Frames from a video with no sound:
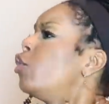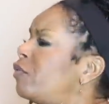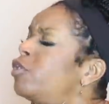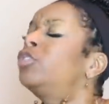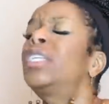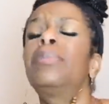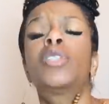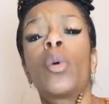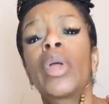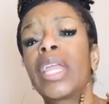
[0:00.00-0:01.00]
If you
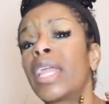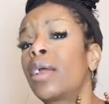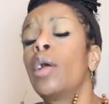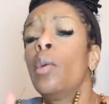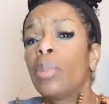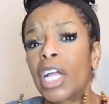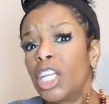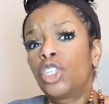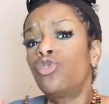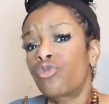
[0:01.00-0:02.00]
tiptoe in here
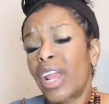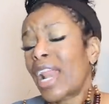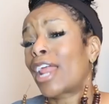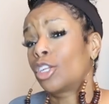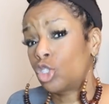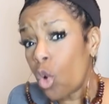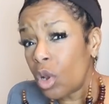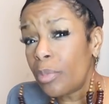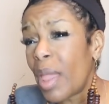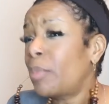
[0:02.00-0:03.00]
because you ran out of
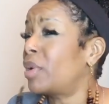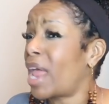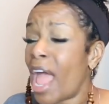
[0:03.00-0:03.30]
toilet paper and